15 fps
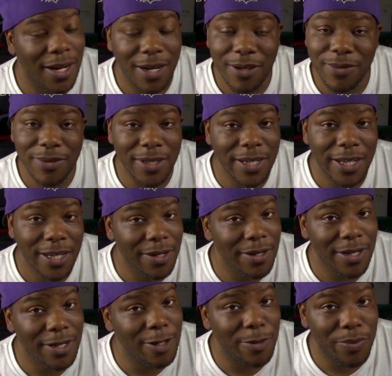I don't think he gonna
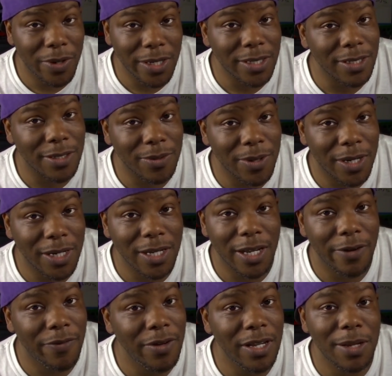hit no practice squad.
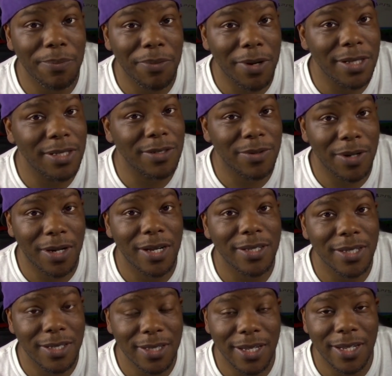If he hit practice squad, I
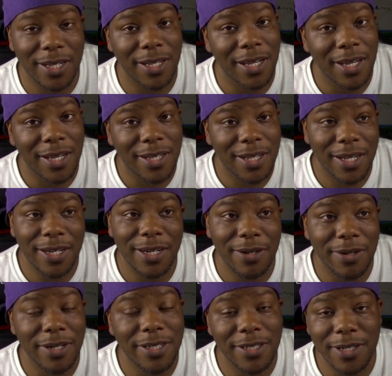think they they know
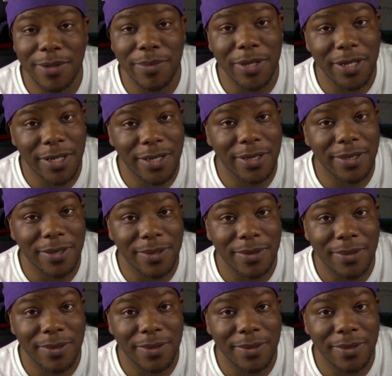he's gonna be gone.